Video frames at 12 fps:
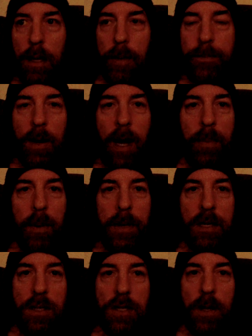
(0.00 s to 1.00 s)
The problem
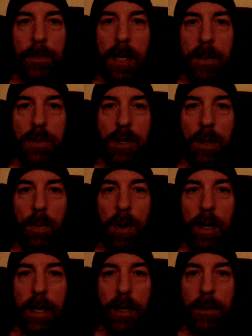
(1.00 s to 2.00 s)
is, is sometimes like
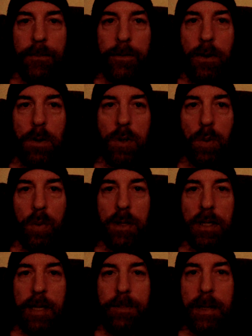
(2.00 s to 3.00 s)
when I get confused,
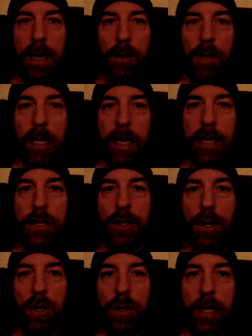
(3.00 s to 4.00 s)
when deep down, like
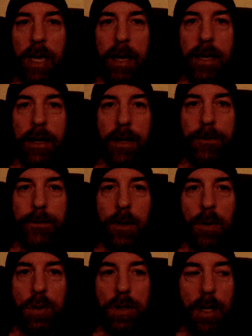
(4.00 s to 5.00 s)
internally, I get
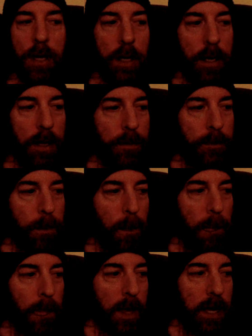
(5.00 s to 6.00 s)
confused.
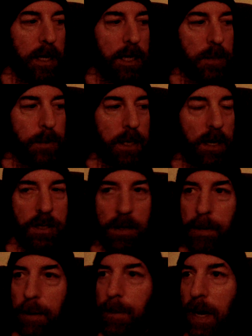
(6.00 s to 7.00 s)
It's because
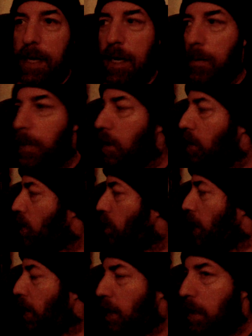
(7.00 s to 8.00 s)
in my mind, I'll be like,
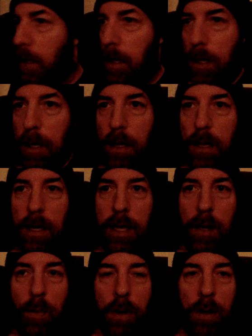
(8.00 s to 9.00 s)
okay,
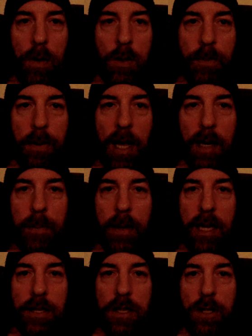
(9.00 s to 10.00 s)
get one of those black
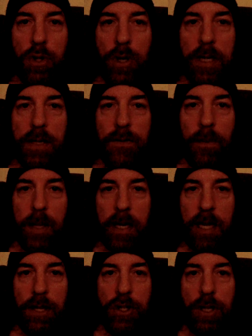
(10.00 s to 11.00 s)
plastic trays from the
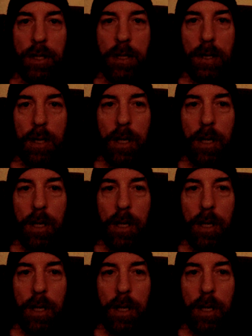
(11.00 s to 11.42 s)
kitchen.